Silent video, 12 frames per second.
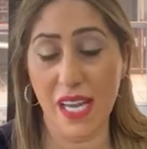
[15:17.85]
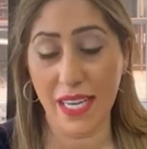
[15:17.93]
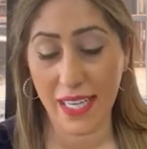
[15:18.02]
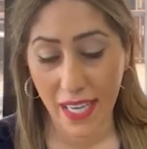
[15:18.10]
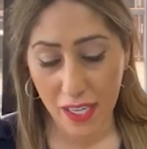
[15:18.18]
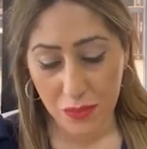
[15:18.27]
I
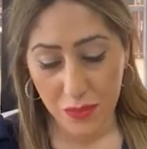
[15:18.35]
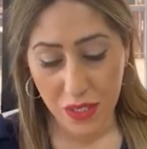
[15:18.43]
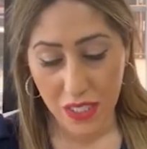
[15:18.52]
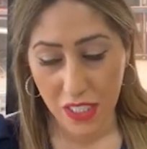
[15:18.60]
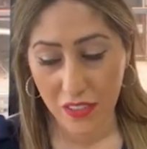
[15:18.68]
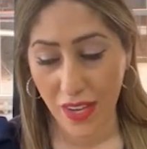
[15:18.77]
can't
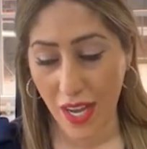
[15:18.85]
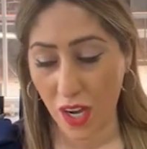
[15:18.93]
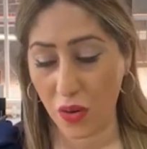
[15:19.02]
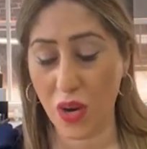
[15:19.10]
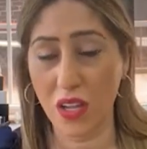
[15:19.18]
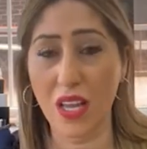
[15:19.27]
believe
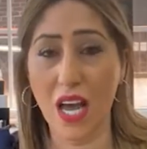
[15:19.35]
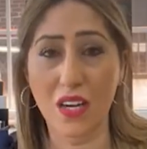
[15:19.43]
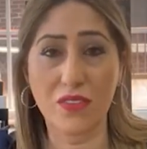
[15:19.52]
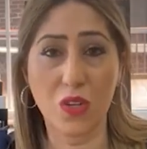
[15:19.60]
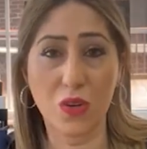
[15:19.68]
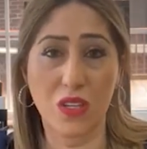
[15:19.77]
how a lot
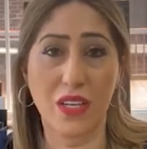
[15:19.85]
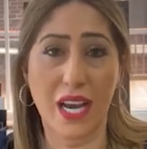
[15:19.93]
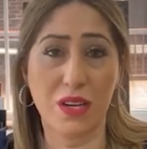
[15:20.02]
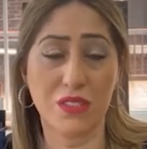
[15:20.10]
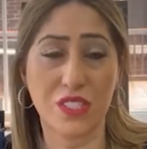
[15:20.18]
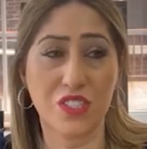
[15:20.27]
of local
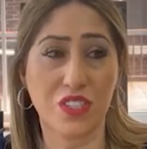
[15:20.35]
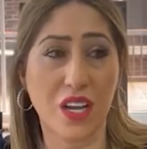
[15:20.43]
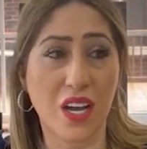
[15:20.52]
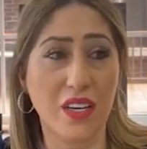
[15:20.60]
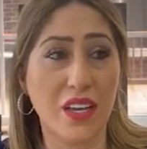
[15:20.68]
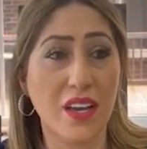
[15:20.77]
accountants are
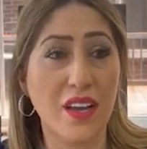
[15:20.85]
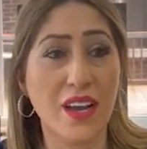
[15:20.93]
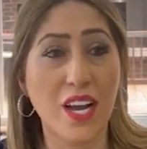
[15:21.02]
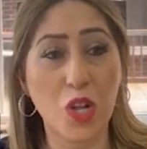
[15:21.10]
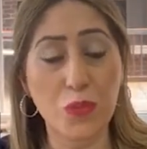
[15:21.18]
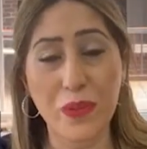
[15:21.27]
not
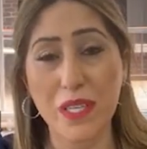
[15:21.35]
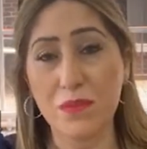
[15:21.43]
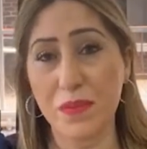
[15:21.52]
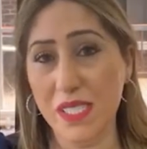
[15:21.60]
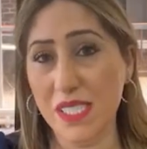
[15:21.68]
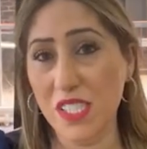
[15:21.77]
helping
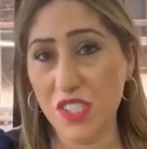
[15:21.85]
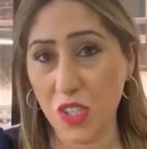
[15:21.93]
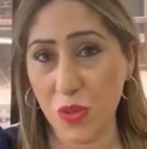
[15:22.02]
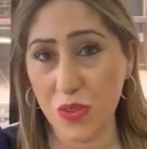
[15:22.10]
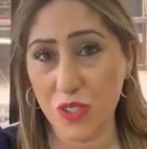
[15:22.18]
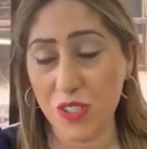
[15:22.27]
business
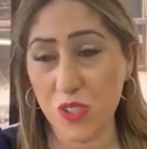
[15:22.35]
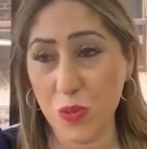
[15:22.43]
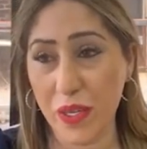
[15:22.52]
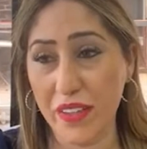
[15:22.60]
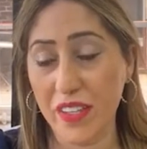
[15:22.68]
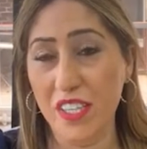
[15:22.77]
owners
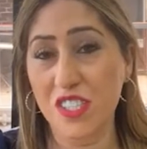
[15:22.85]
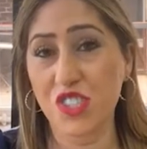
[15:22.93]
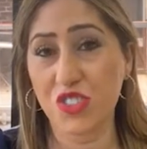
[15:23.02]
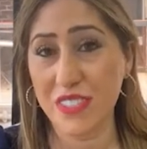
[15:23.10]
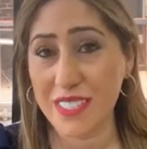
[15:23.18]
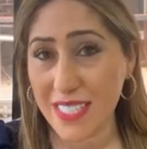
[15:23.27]
with
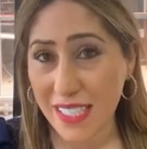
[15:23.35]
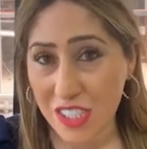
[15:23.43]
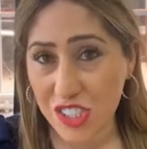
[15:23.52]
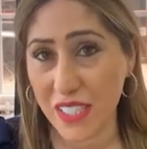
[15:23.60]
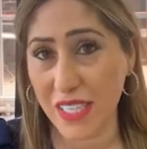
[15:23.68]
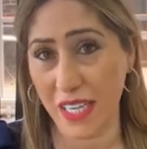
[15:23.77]

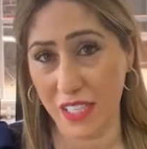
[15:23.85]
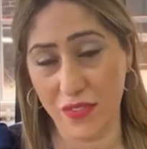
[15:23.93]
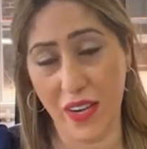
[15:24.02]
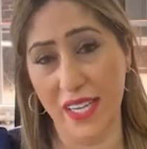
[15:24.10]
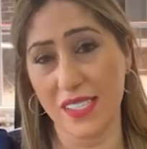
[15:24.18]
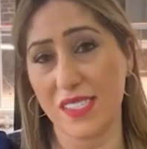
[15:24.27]
strategic
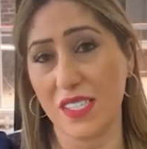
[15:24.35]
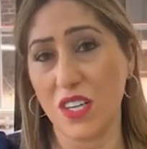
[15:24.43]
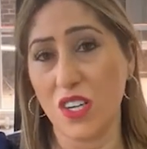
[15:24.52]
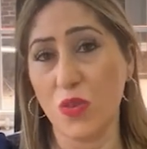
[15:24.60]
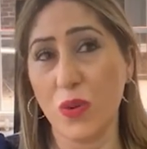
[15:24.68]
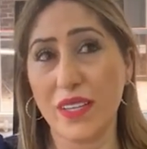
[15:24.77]
advice,
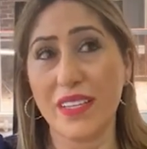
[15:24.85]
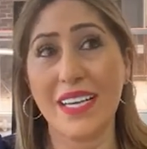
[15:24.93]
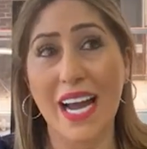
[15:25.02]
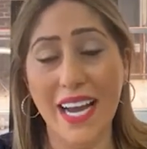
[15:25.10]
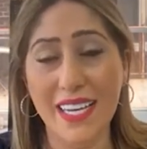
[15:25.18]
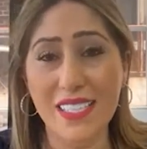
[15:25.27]
with
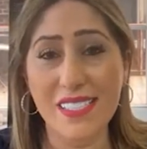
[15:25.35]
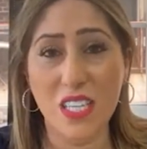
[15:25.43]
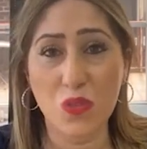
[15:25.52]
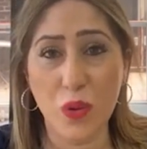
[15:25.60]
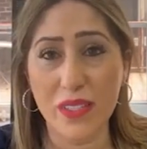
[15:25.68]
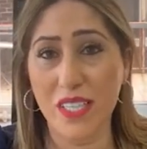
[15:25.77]
guidance
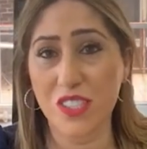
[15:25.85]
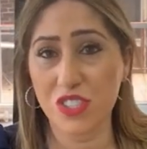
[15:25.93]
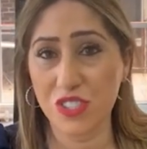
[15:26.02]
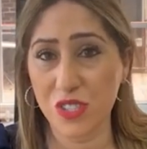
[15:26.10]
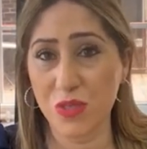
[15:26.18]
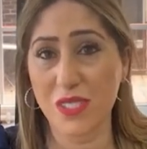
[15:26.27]
on what they
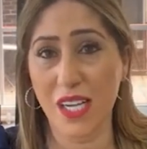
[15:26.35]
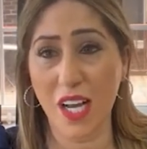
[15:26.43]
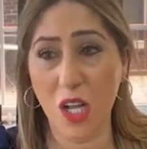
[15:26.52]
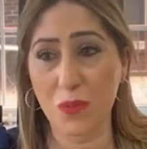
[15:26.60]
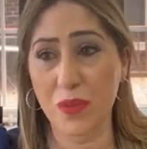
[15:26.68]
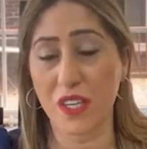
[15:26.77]
should do to
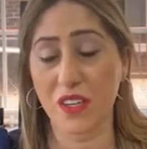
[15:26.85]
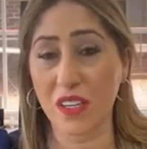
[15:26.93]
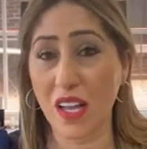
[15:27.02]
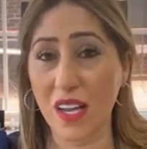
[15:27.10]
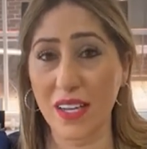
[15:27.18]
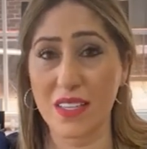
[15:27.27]
help their
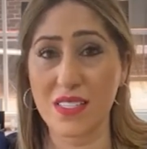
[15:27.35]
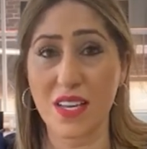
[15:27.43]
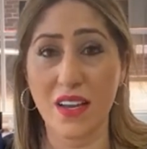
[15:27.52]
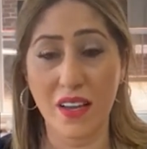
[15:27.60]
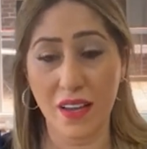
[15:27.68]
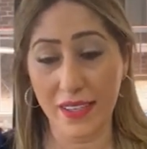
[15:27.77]
clients
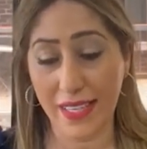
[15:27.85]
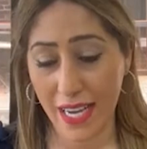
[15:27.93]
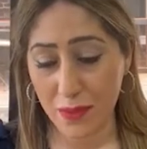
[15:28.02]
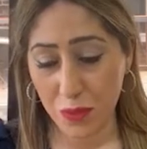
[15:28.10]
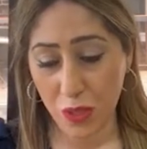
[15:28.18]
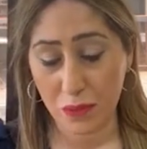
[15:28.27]

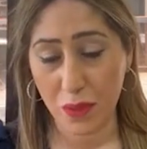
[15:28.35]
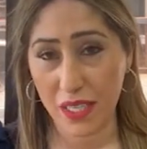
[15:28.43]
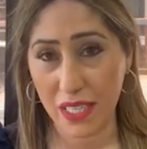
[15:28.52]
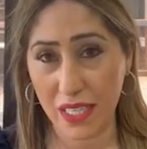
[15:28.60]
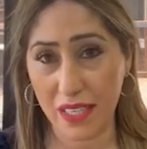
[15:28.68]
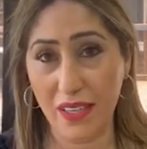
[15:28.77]
get more
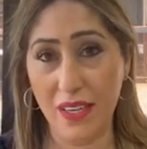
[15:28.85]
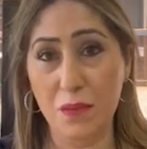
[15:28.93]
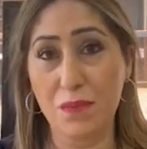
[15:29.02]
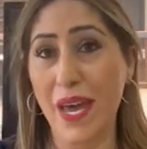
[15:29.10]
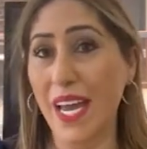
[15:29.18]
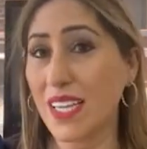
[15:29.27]
money,
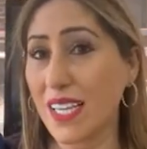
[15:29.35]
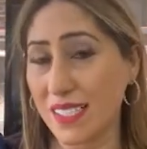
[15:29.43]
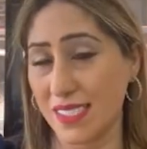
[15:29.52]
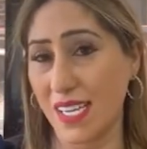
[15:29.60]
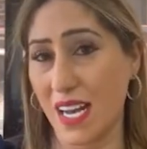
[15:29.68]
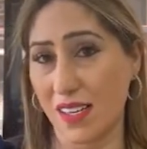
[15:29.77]
pay
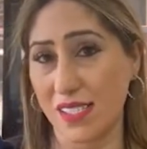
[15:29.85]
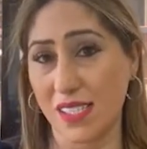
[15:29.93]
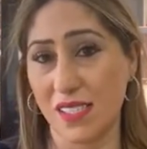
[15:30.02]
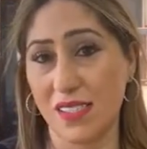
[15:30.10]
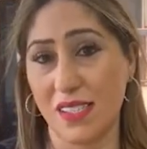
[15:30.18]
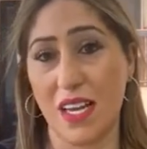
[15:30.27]
less
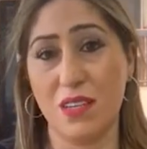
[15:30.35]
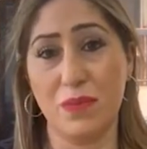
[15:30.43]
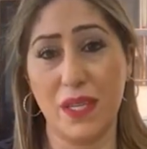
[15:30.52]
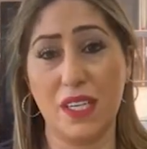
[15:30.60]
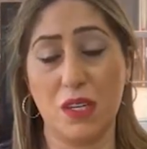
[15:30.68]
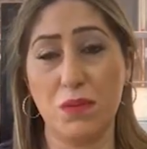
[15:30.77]
taxes, and
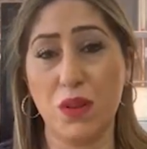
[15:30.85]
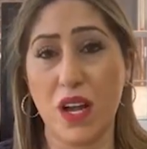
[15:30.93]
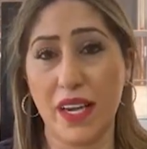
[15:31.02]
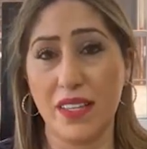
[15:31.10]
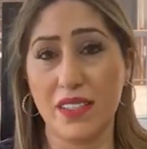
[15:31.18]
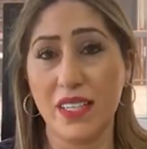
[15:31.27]
be
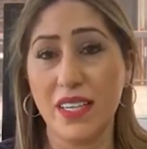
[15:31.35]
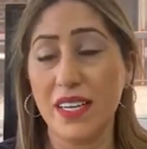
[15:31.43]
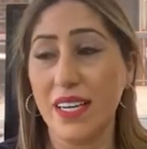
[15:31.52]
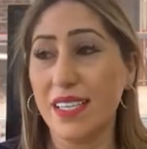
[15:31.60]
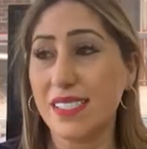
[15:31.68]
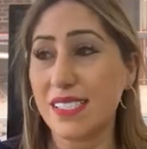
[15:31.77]
compliant.
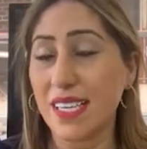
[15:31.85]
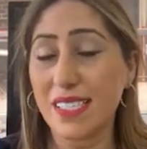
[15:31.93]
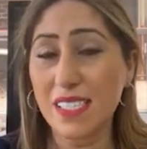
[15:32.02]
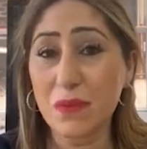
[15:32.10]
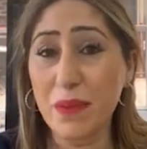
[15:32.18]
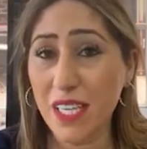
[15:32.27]

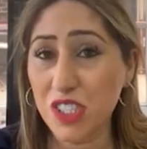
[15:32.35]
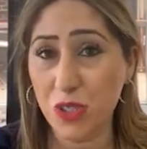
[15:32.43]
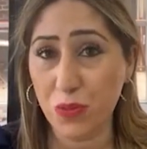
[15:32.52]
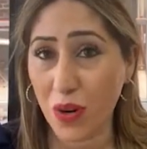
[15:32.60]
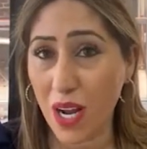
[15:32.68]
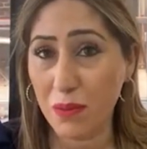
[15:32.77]
It's a major
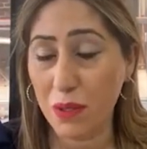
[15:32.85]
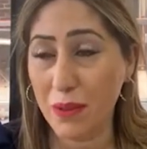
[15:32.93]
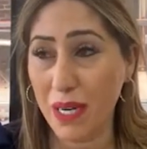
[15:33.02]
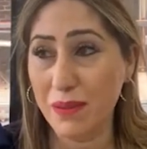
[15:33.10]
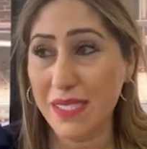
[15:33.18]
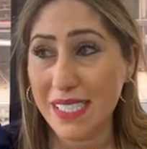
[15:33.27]
problem,
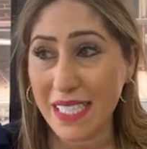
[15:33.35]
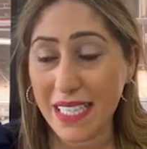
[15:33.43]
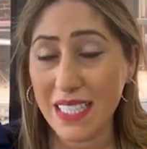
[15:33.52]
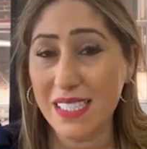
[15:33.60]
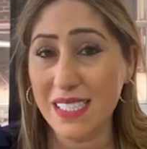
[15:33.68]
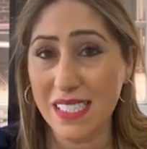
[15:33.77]
and I'm seeing
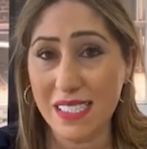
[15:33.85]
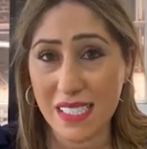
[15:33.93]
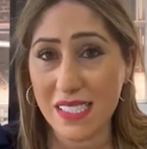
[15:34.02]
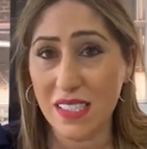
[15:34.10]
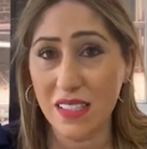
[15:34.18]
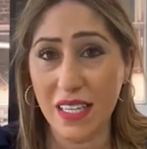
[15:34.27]
this
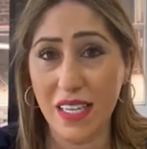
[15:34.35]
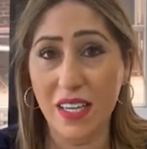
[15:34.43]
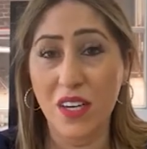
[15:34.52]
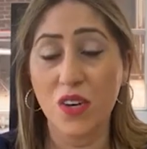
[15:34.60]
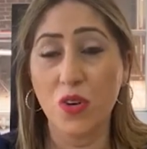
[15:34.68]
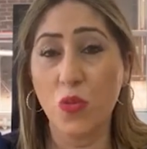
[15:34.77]
consistently.
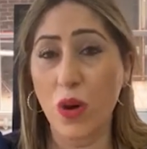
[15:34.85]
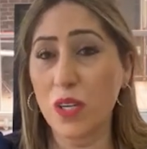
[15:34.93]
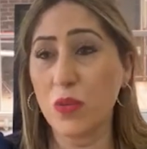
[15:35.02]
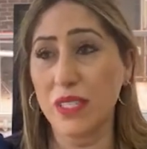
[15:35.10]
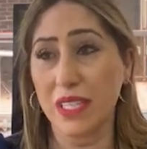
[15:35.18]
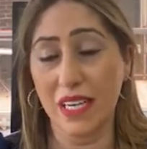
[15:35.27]
One,
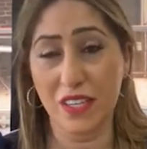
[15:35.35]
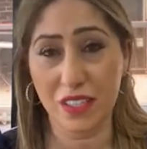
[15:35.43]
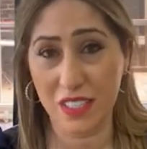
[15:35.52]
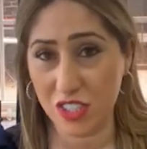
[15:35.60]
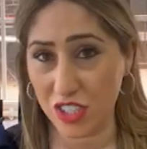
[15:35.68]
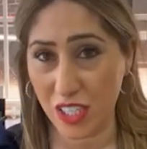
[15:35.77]
with the air
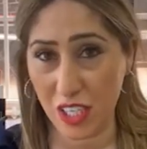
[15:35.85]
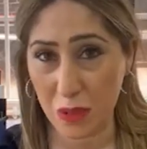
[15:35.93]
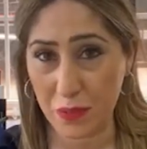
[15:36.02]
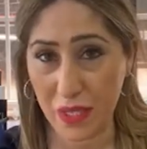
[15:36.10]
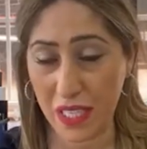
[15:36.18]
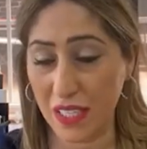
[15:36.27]
conditioning
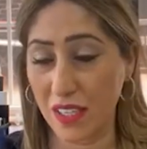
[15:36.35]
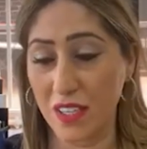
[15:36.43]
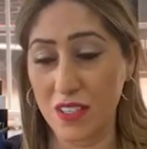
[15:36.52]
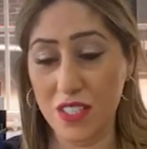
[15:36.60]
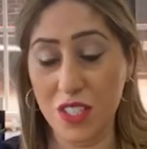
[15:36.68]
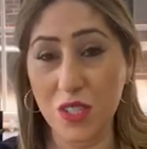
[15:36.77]
company.
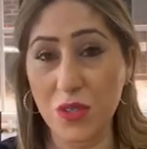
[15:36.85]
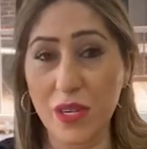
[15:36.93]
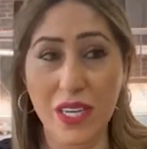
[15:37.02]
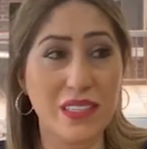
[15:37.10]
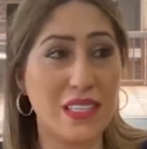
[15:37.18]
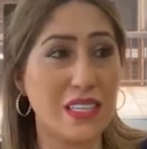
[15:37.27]
Two,
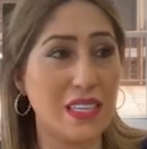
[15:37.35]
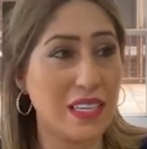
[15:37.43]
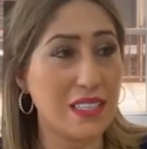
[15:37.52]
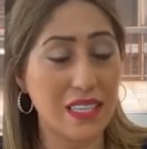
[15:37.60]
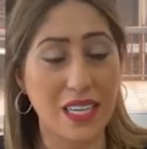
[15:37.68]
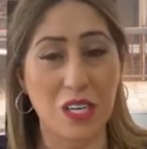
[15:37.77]
in
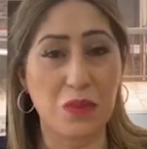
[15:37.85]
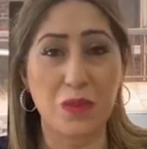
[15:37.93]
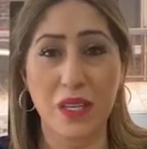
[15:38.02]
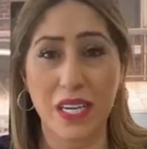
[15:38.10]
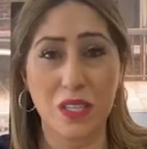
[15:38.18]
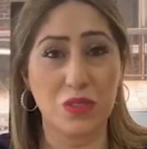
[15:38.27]
the
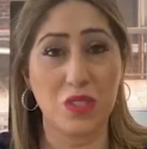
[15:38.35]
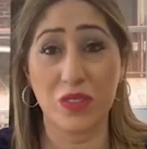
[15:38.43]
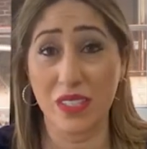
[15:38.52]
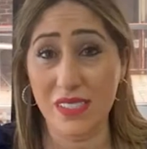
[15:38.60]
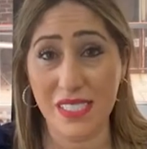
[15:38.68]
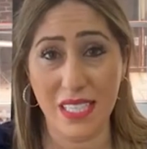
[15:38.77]
airplane, the
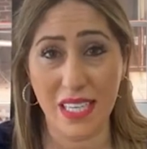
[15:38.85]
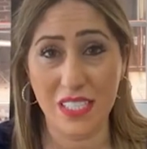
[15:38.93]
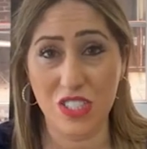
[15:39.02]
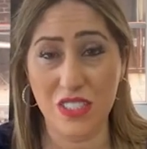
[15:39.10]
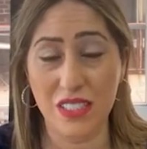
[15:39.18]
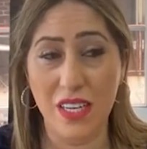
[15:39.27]
real estate
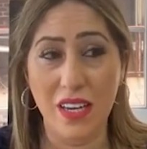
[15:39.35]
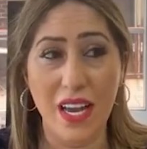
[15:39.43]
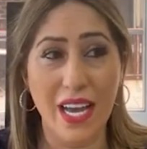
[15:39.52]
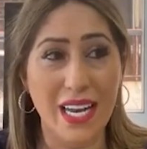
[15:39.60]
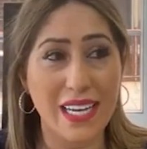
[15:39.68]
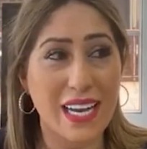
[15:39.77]
agent.
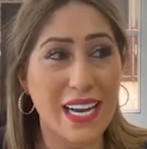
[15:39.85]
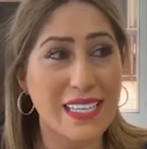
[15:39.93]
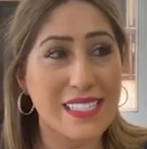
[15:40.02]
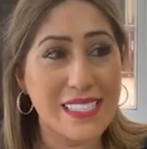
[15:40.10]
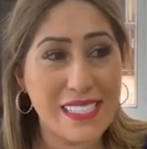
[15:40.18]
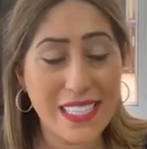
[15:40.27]
And I
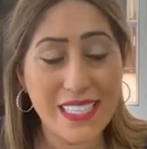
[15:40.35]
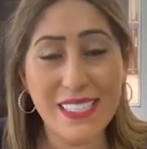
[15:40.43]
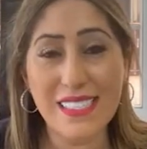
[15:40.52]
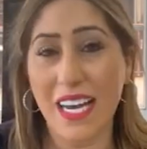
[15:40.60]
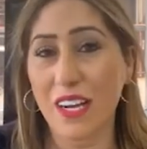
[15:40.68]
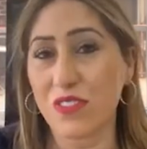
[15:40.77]
see
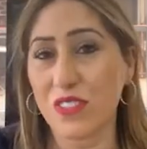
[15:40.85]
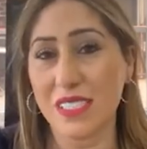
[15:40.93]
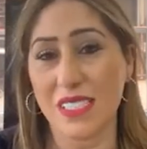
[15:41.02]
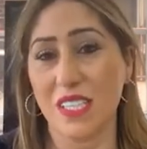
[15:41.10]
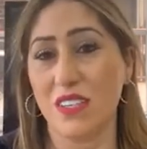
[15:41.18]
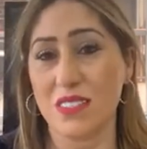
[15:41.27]
this every
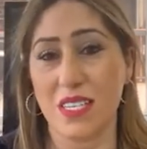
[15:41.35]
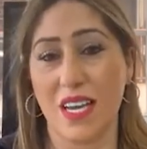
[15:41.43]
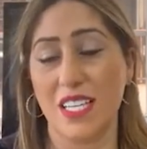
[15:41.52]
single day.